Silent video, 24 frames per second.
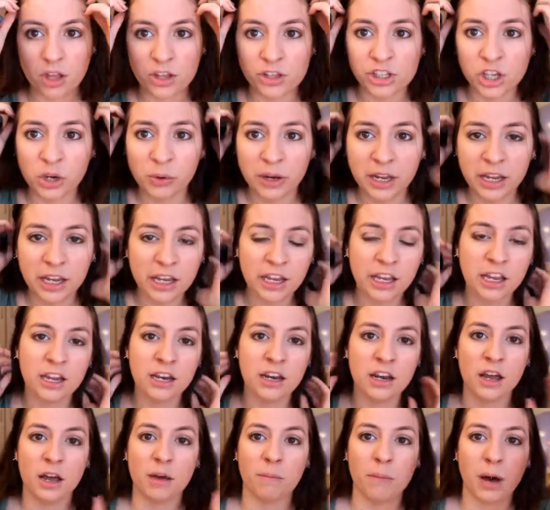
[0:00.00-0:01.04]
So
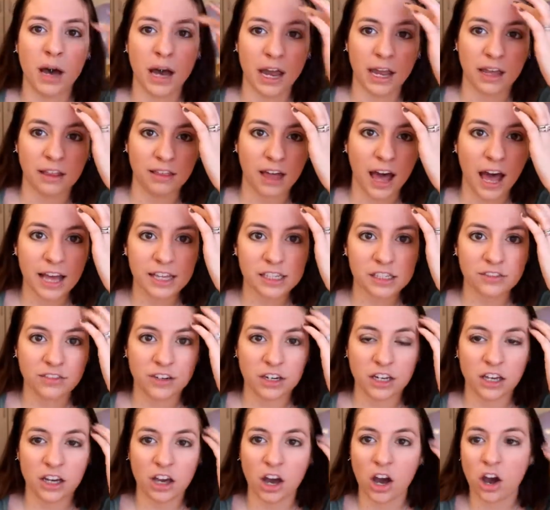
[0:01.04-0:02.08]
in my last
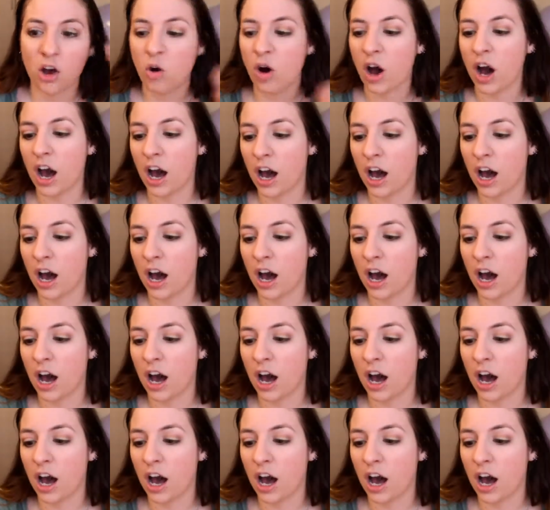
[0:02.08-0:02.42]
video,